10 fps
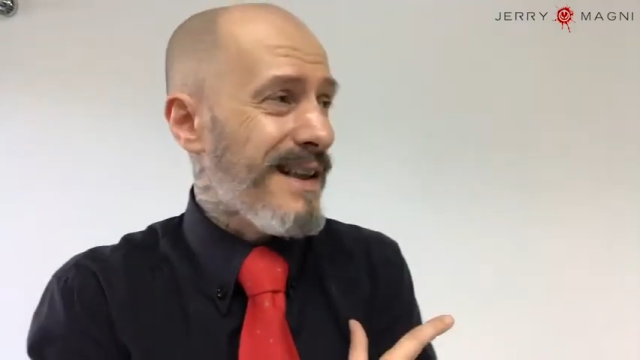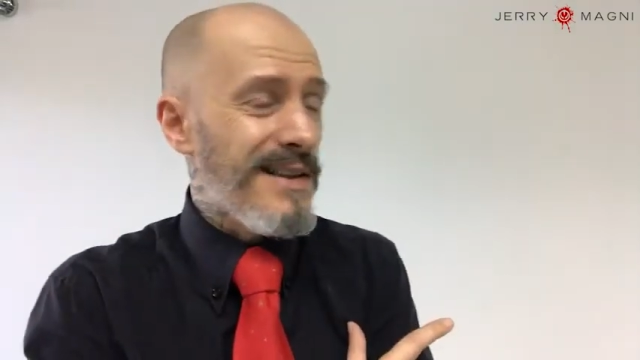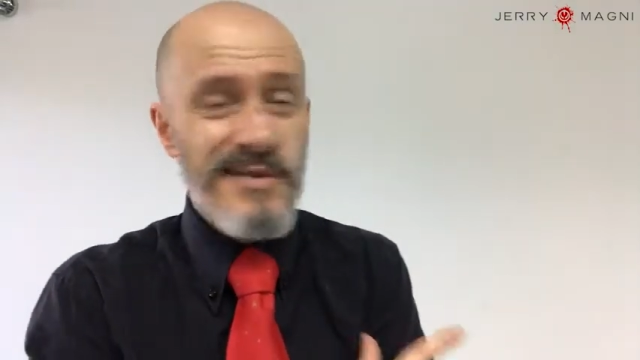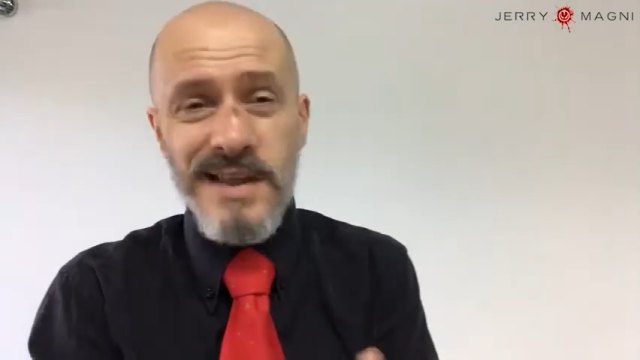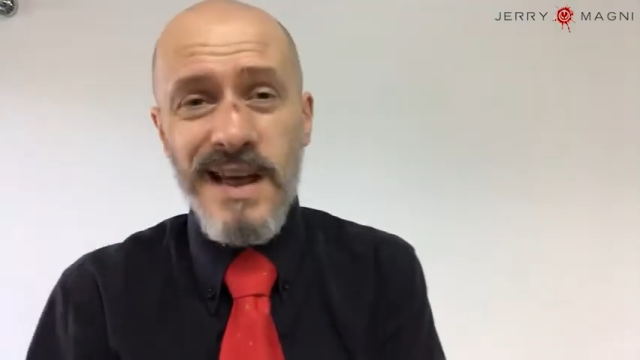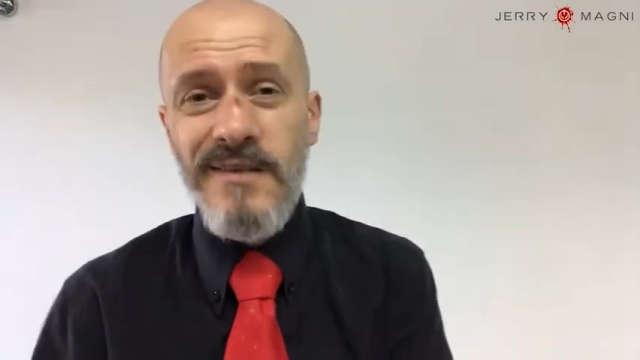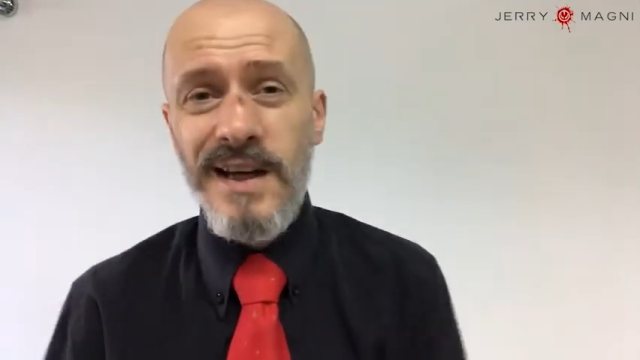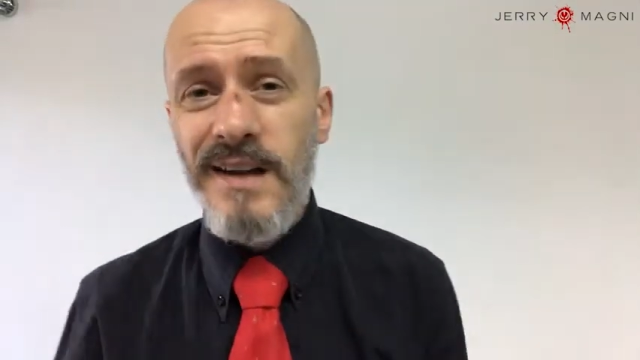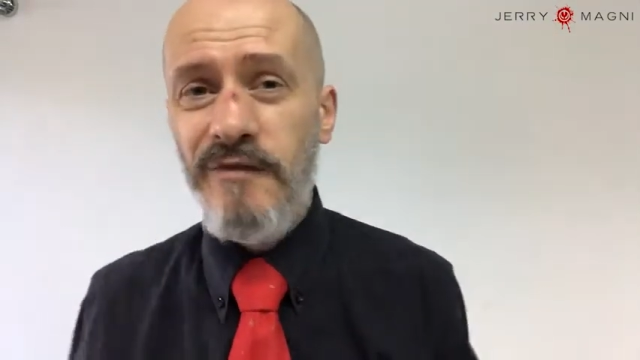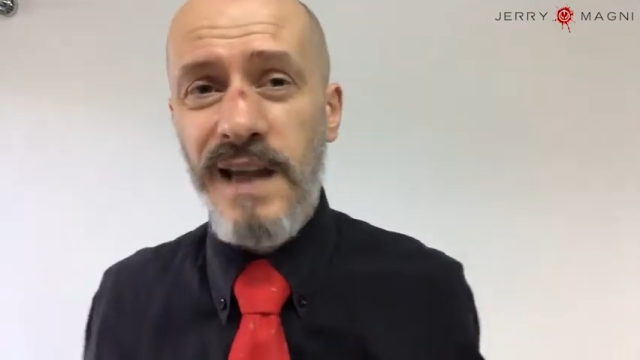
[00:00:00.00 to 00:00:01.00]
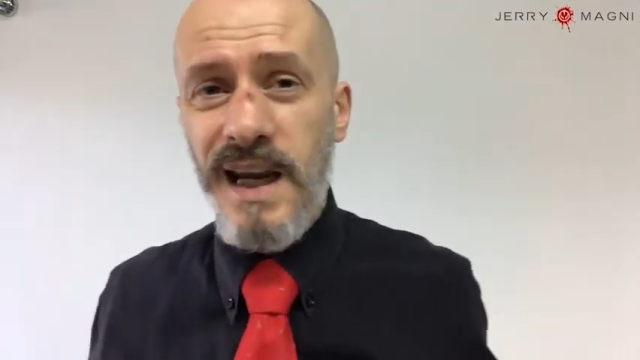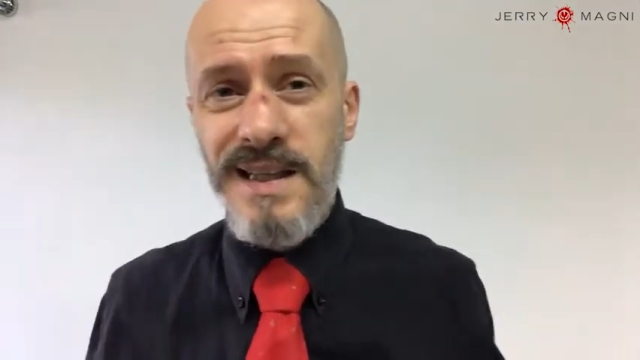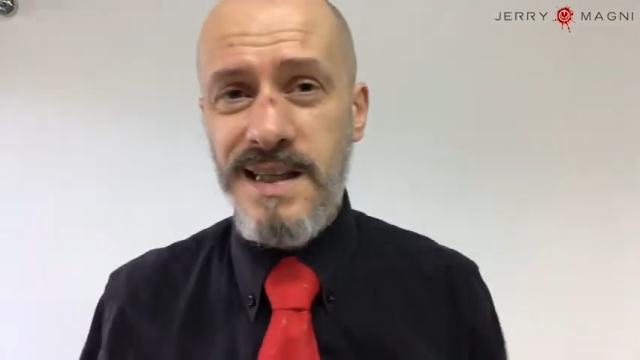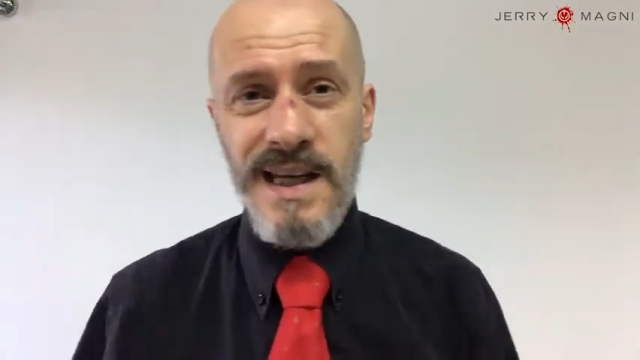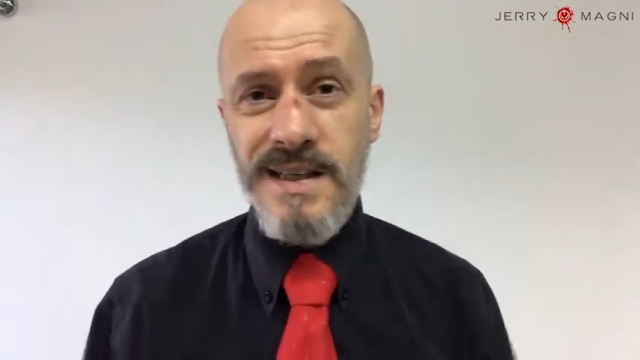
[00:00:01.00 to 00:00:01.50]
tattoos even if they
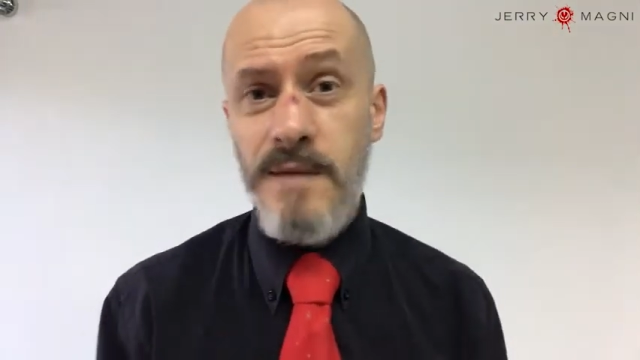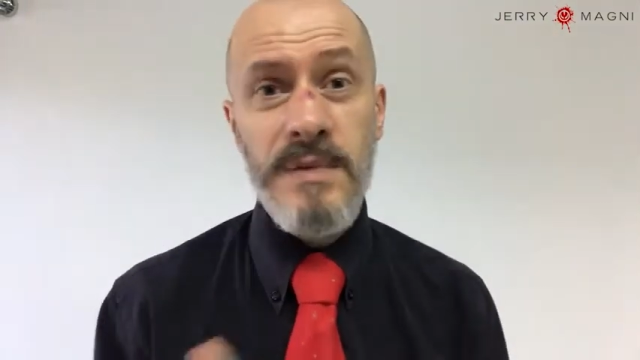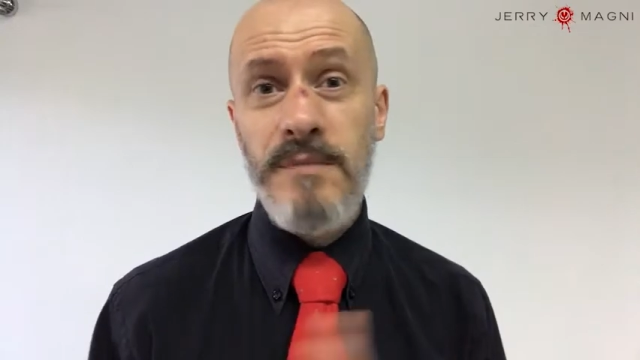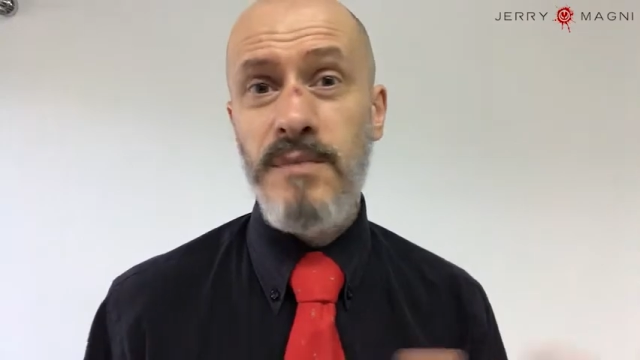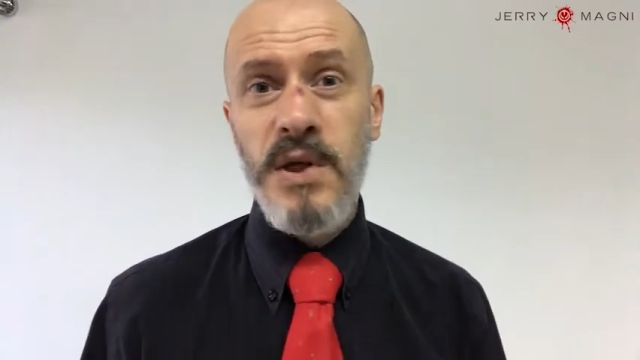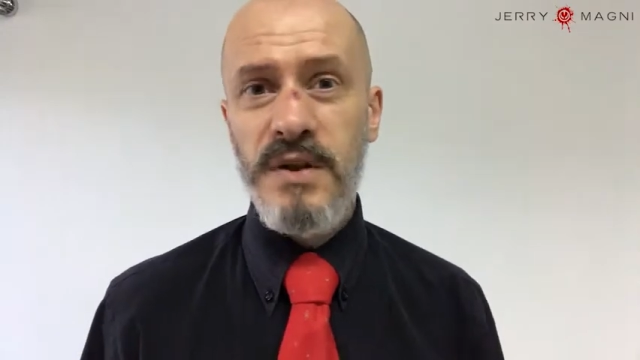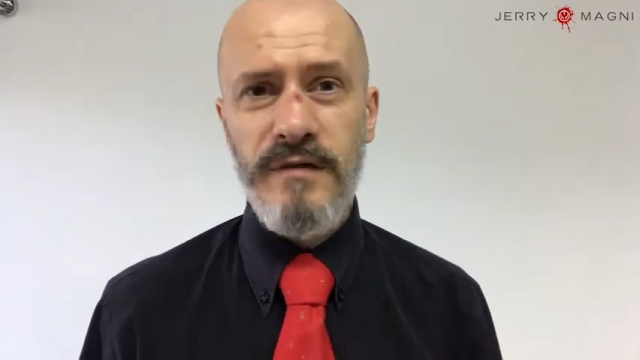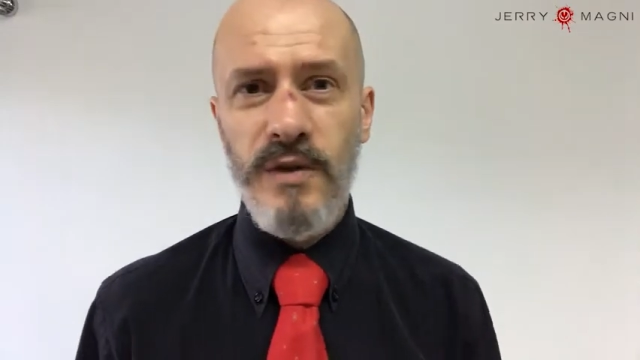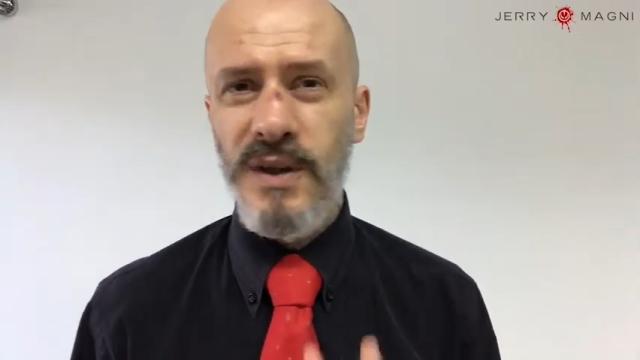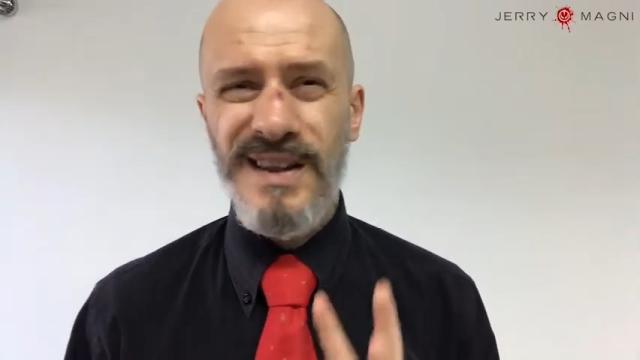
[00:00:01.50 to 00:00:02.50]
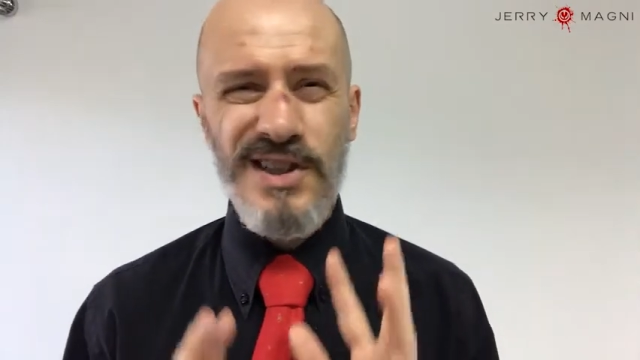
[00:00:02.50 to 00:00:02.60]
see something beautiful